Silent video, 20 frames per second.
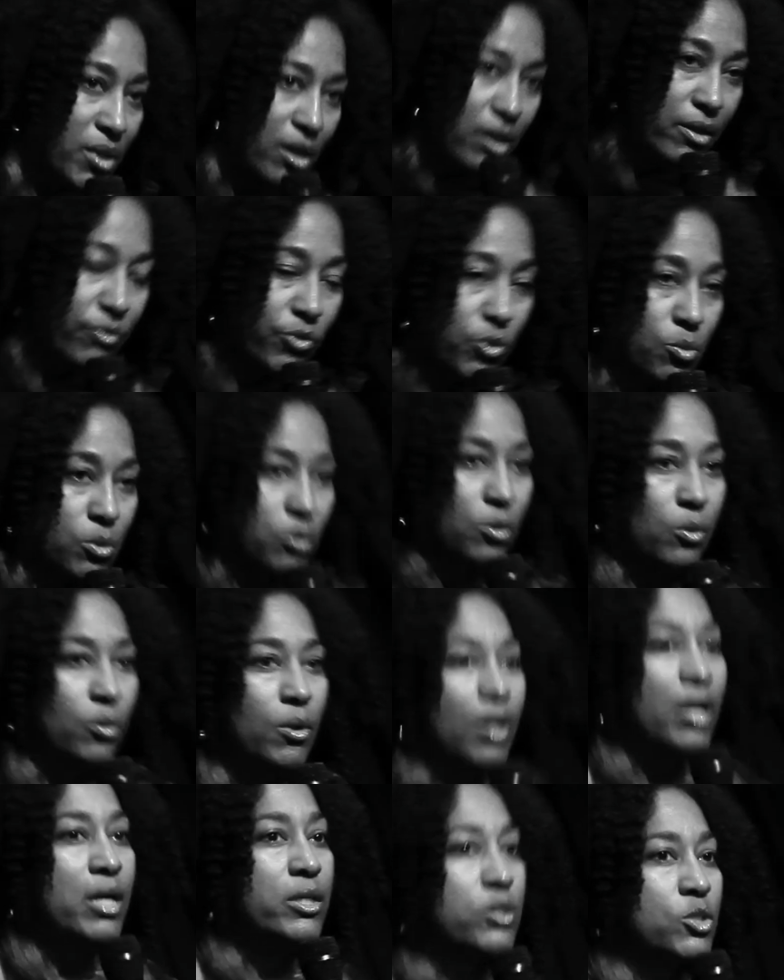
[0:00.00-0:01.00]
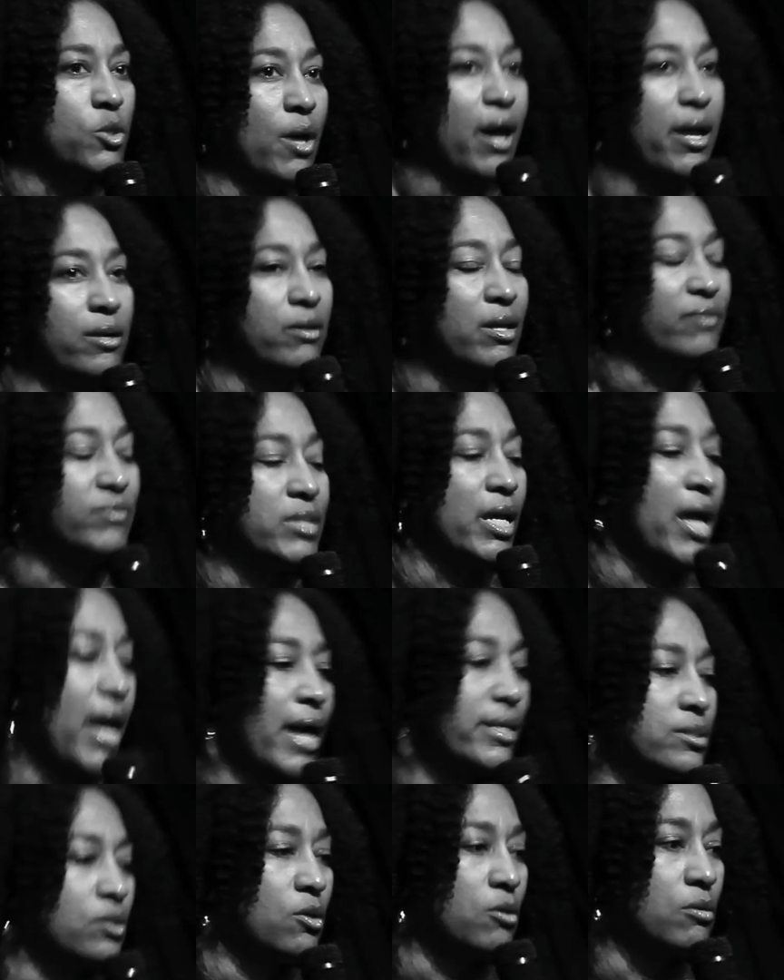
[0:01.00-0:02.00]
cut through so I don't have to
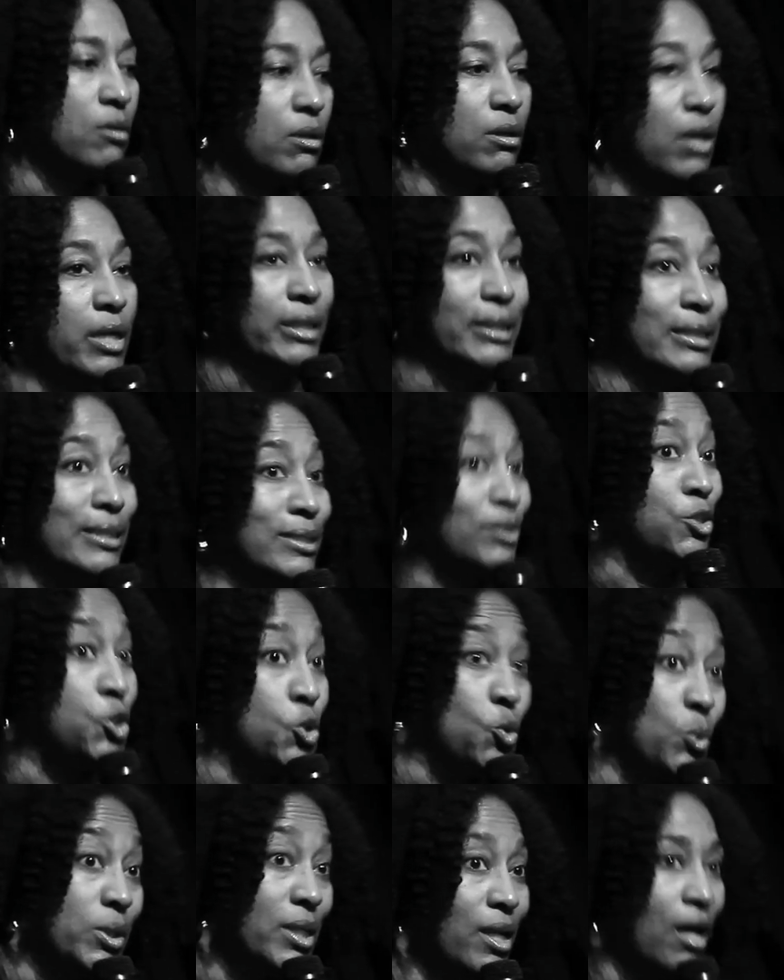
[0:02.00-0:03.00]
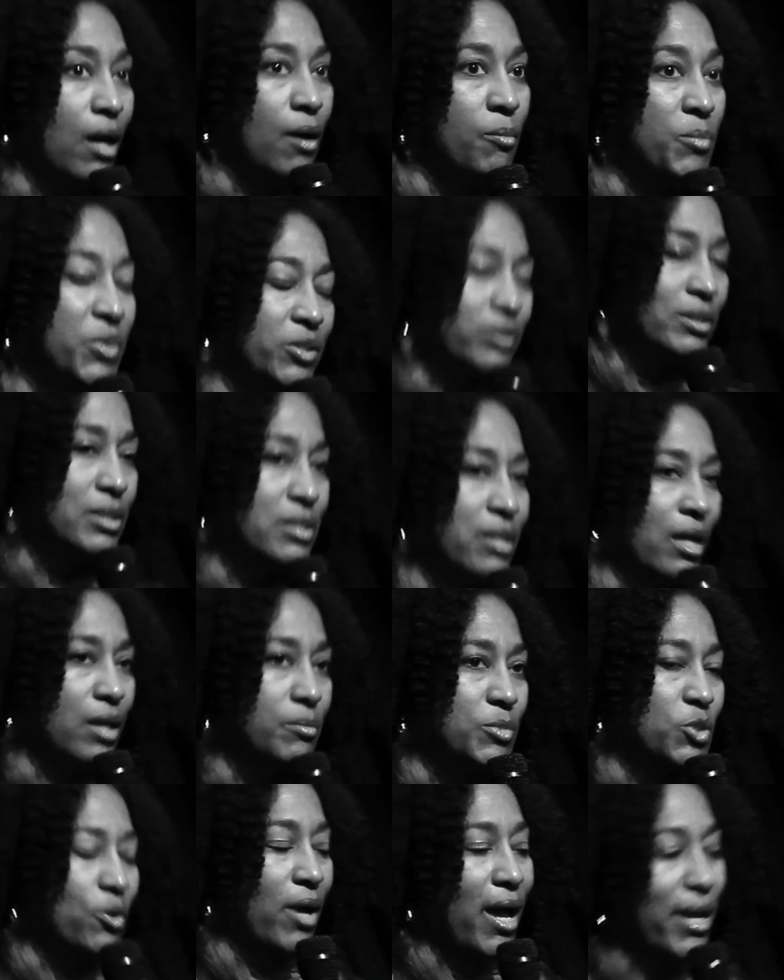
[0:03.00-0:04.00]
ask her to do it a million times
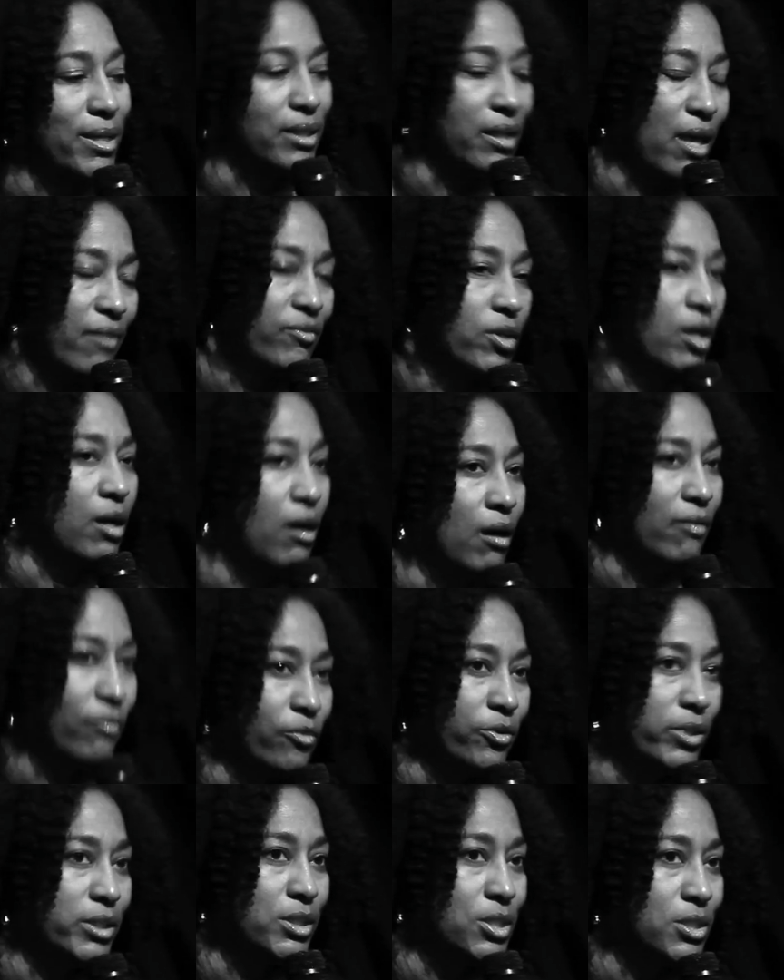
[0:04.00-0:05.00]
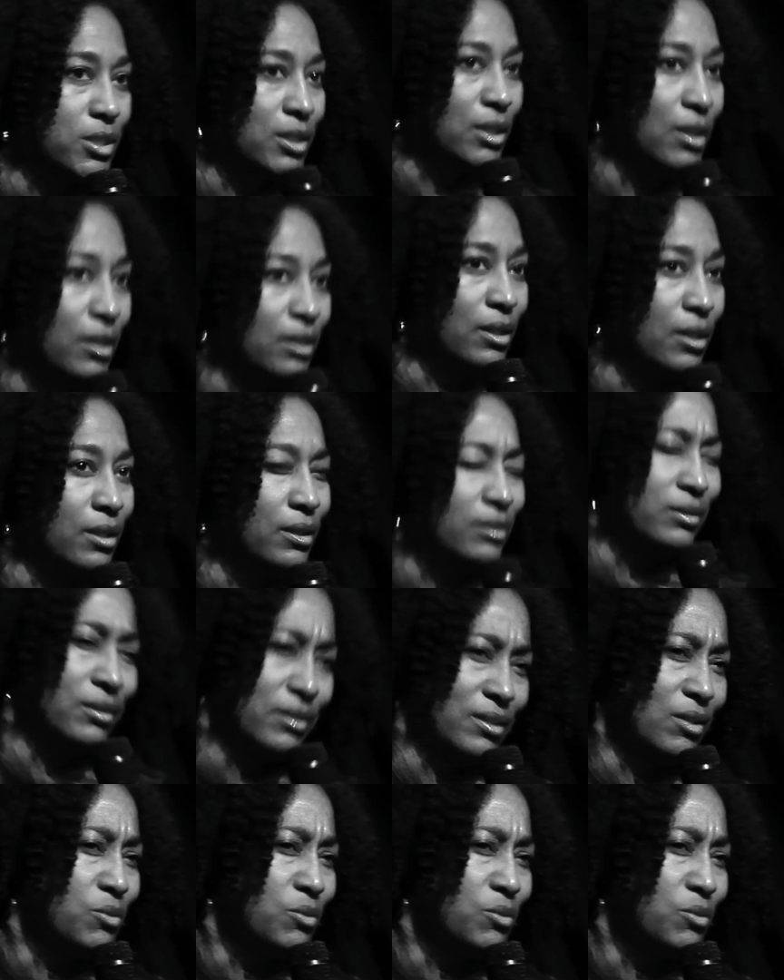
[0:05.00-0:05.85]
so I can have coverage. Now that